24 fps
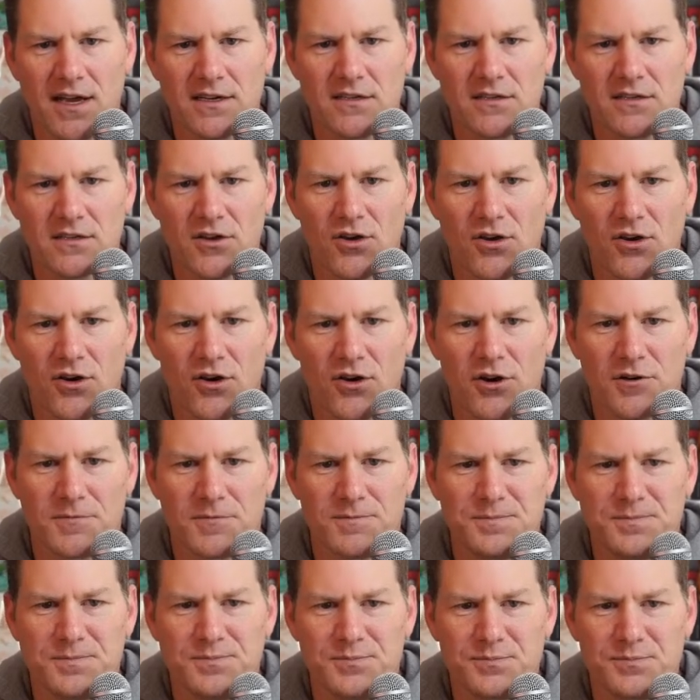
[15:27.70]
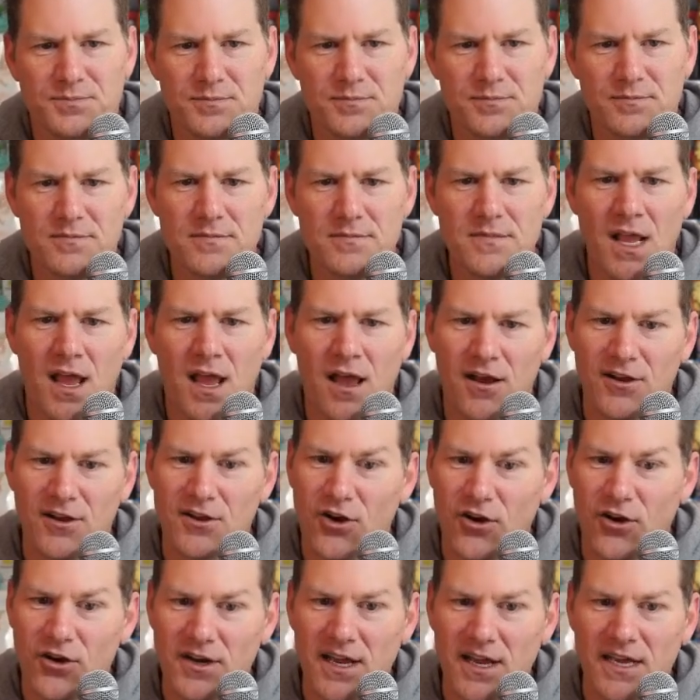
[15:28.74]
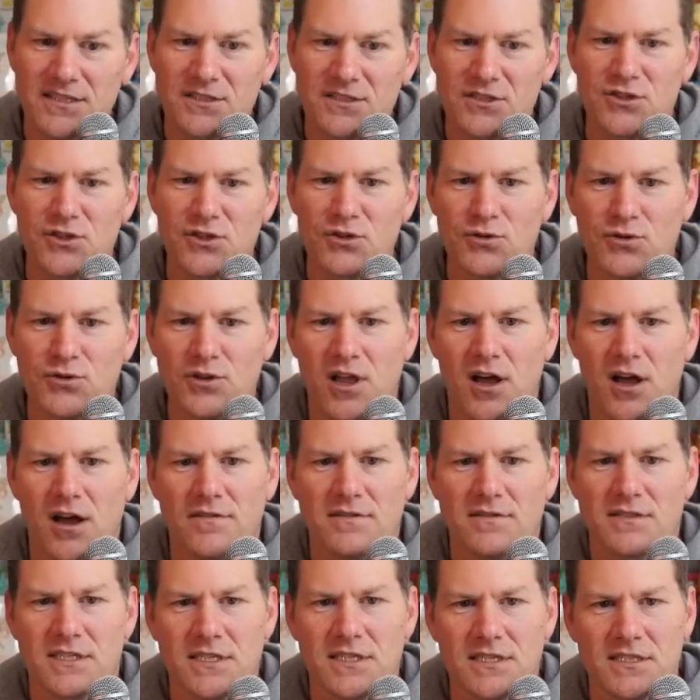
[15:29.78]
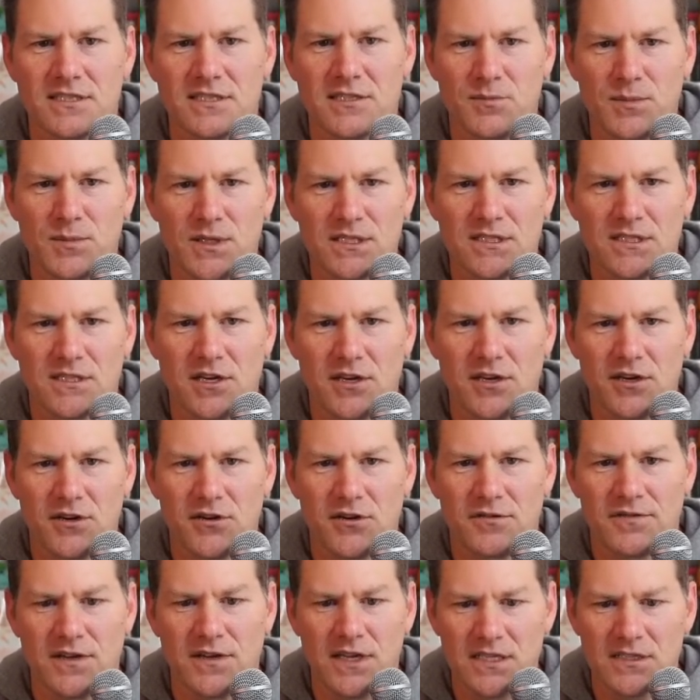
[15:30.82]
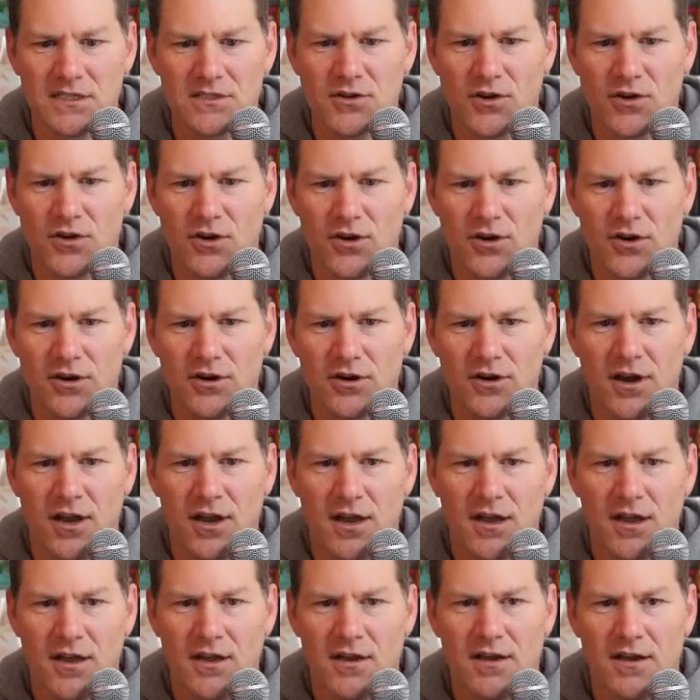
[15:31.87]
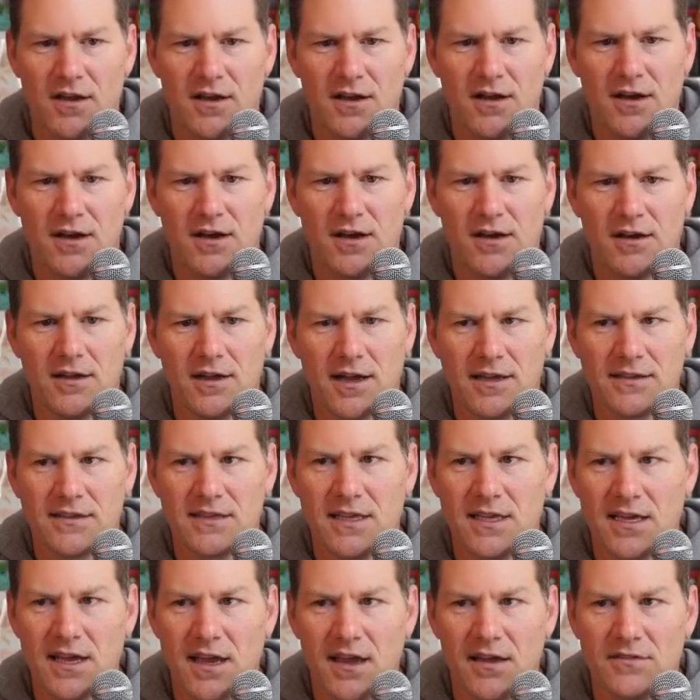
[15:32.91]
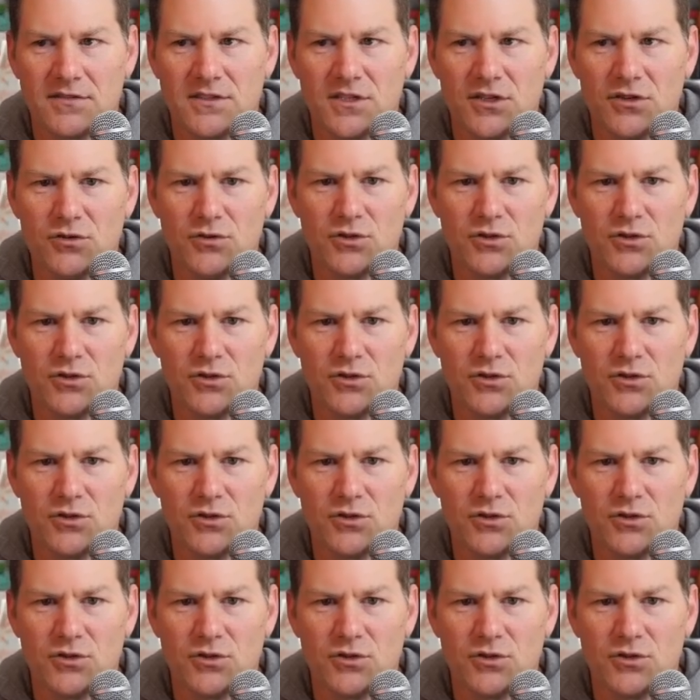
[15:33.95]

of the card. A card I do love is this Simisear Vstar. I think I have 2